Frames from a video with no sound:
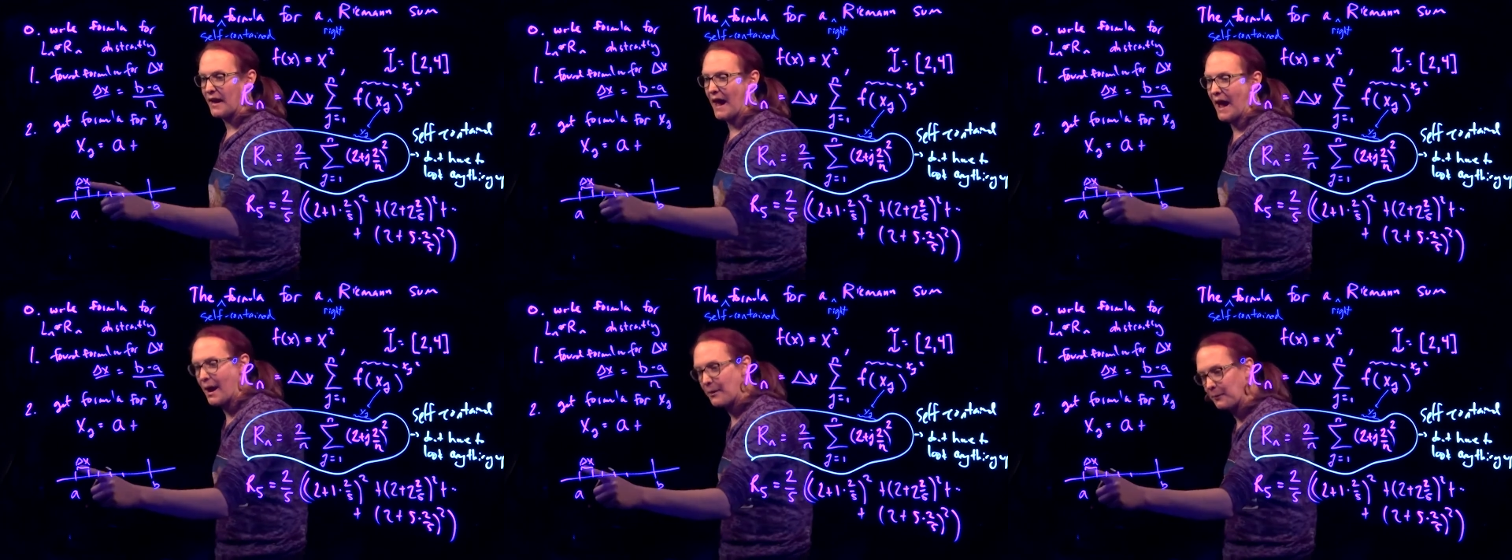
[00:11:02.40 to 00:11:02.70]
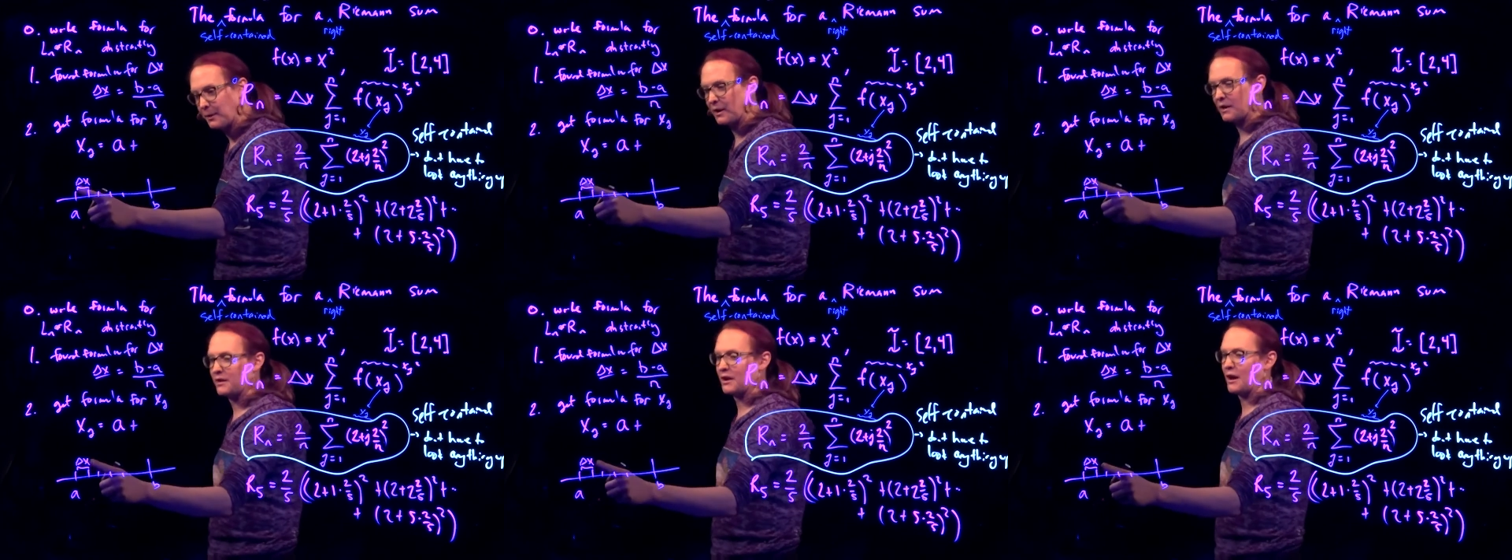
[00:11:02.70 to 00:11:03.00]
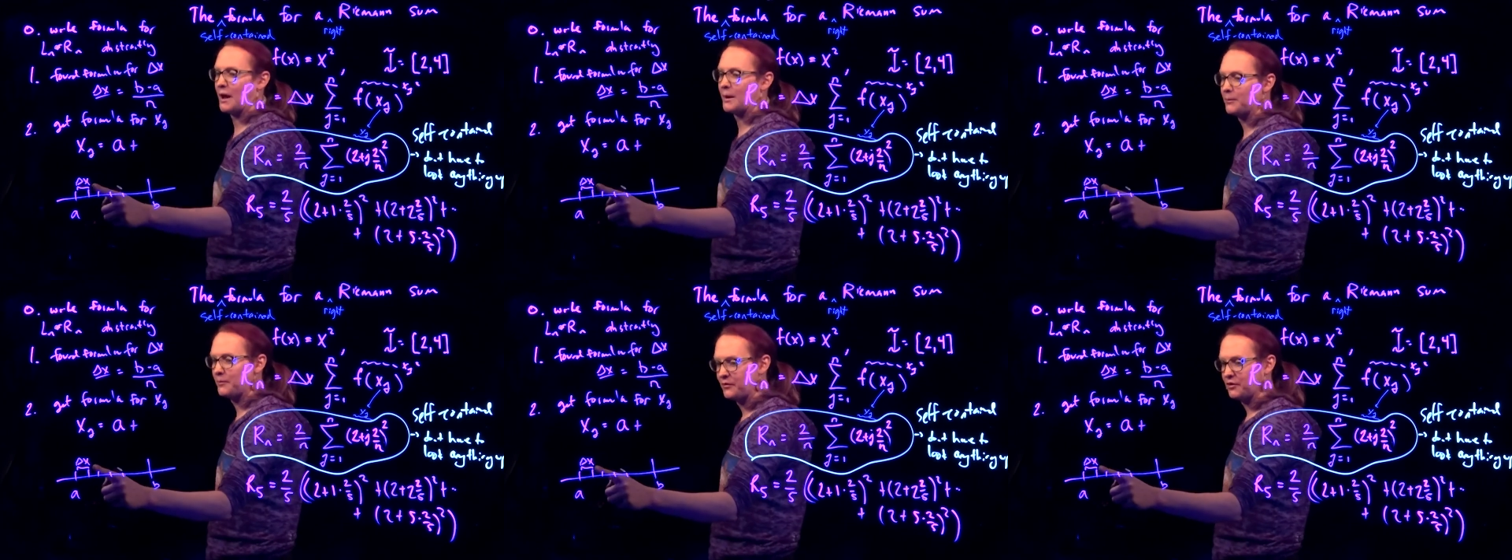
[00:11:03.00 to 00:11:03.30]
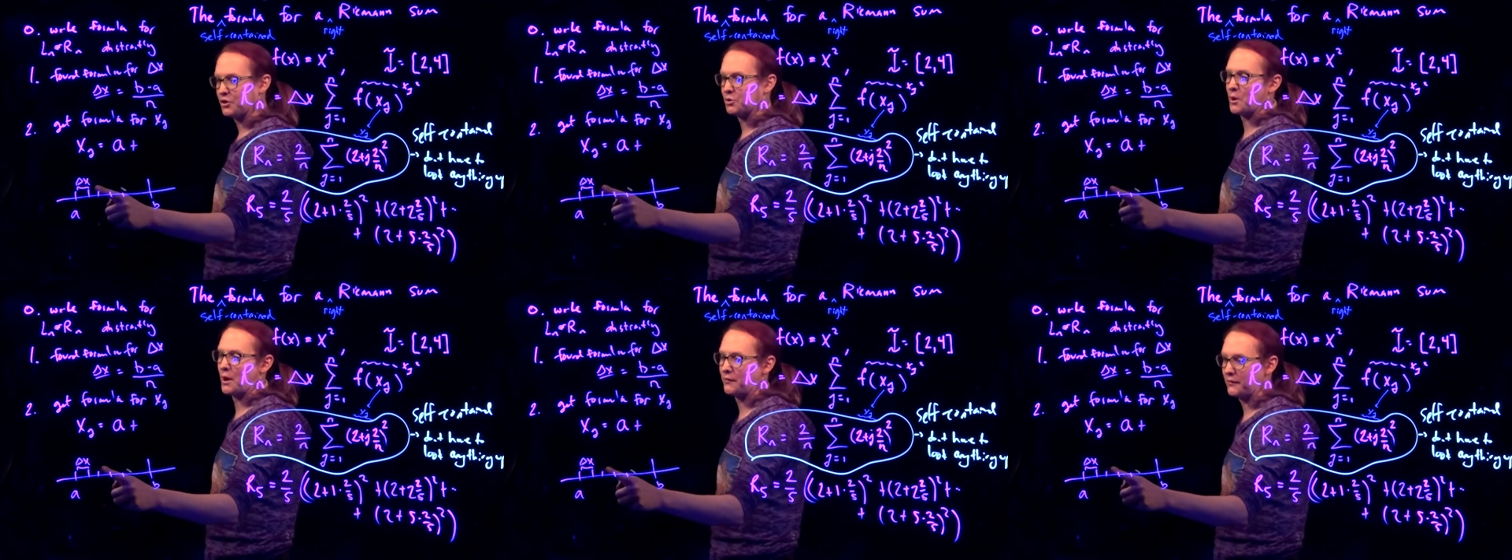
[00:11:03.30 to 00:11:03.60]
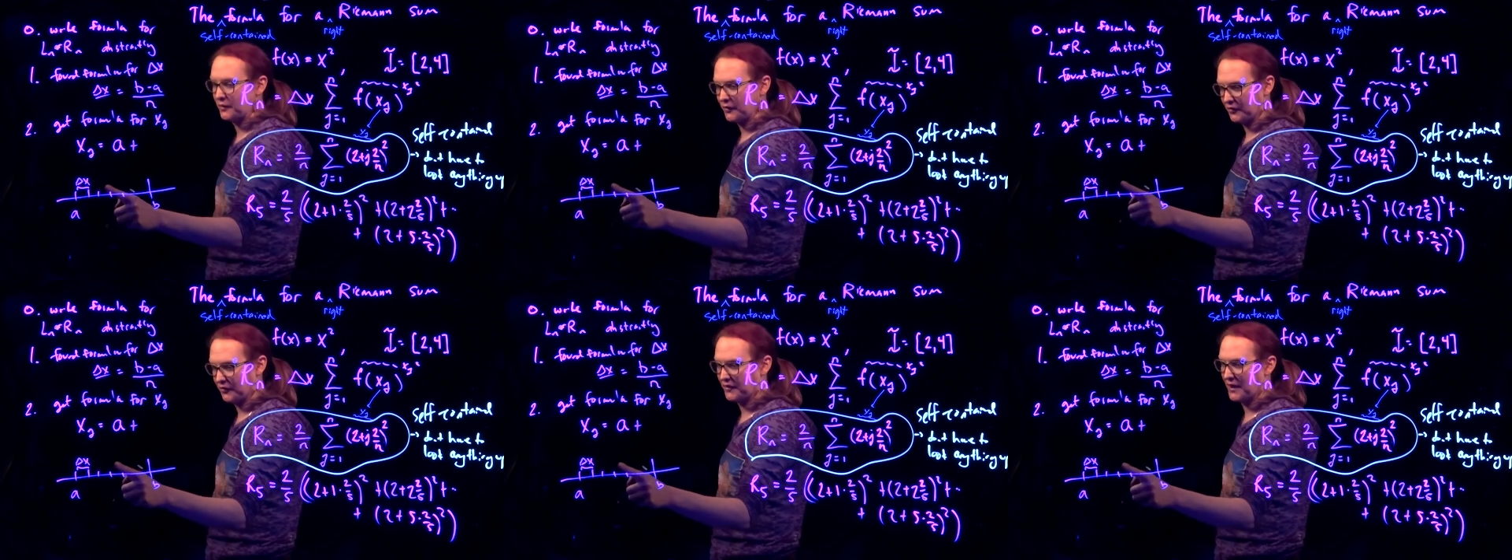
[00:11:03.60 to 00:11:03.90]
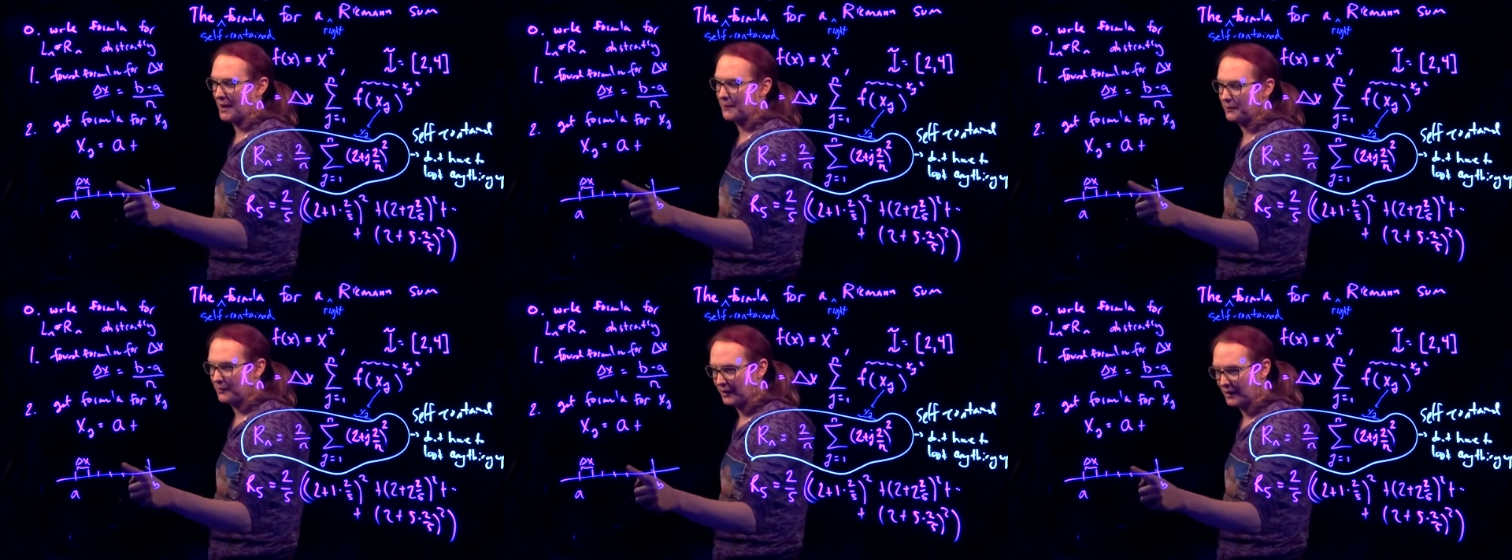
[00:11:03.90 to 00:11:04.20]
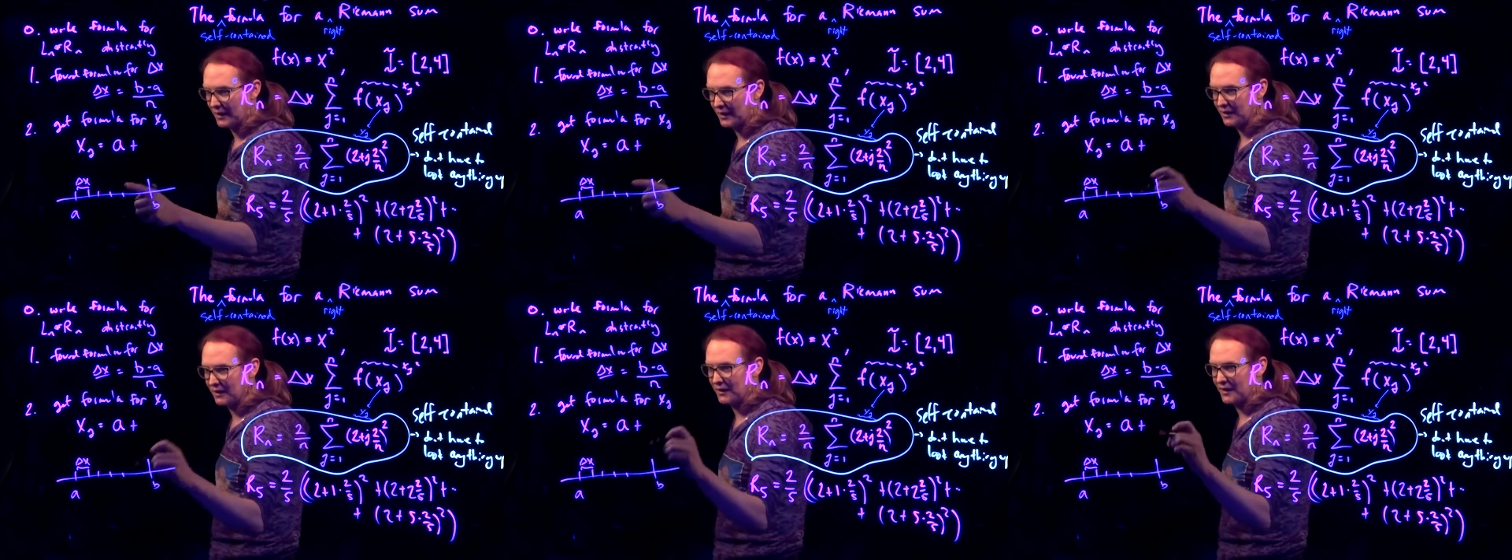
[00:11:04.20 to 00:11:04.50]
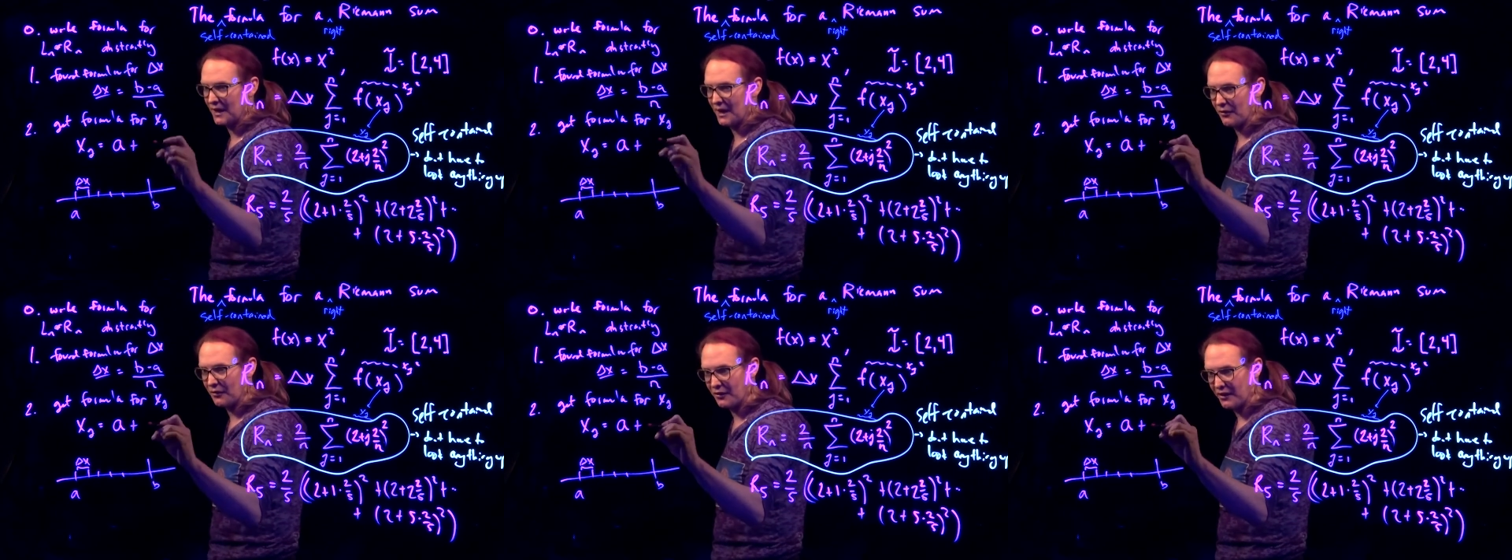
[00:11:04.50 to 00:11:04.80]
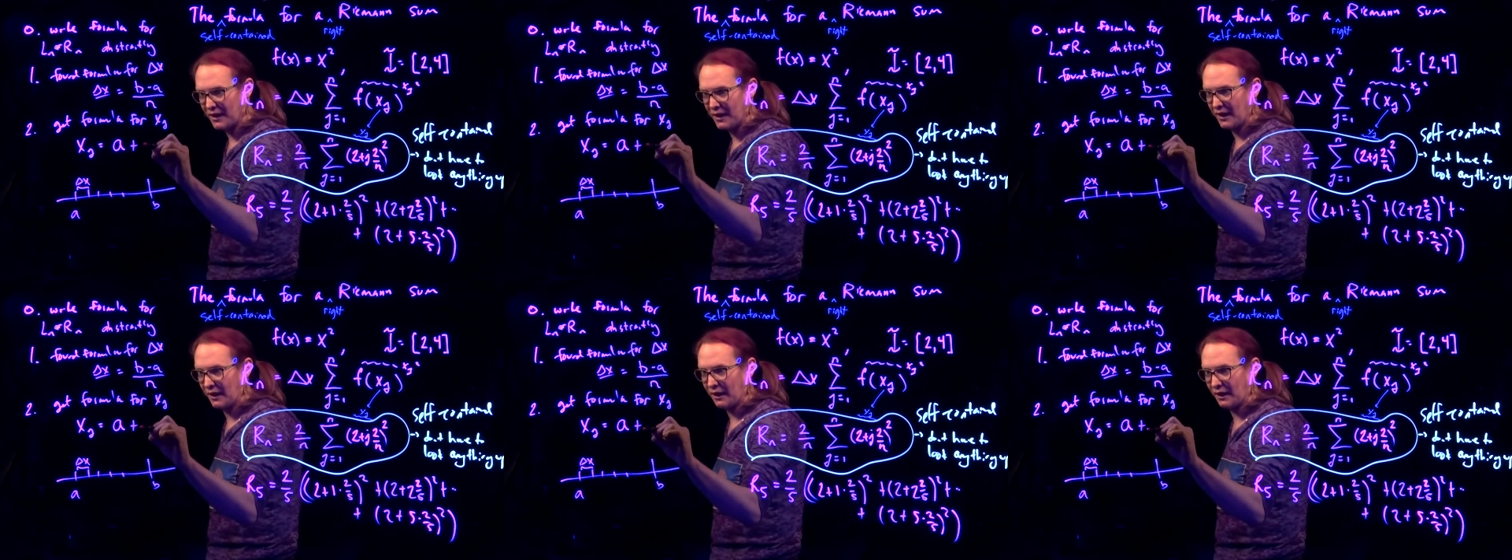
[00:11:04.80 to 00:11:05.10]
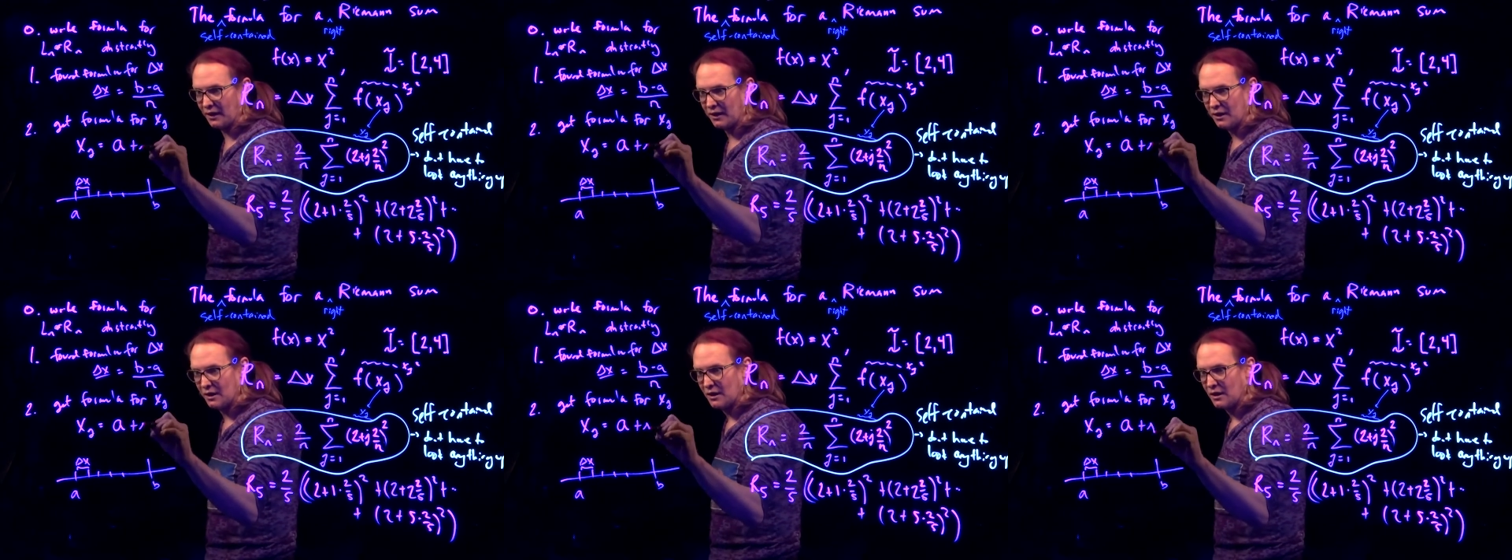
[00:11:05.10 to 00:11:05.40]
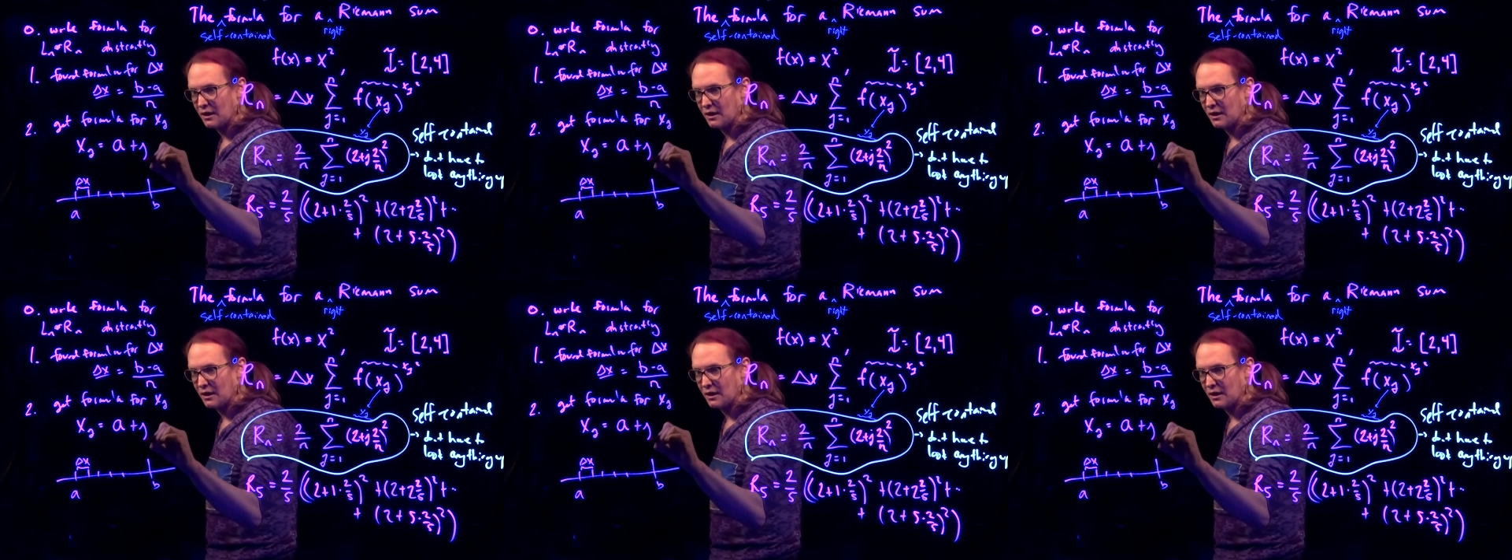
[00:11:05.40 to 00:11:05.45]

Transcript: how many times do you have to step to get to that thing?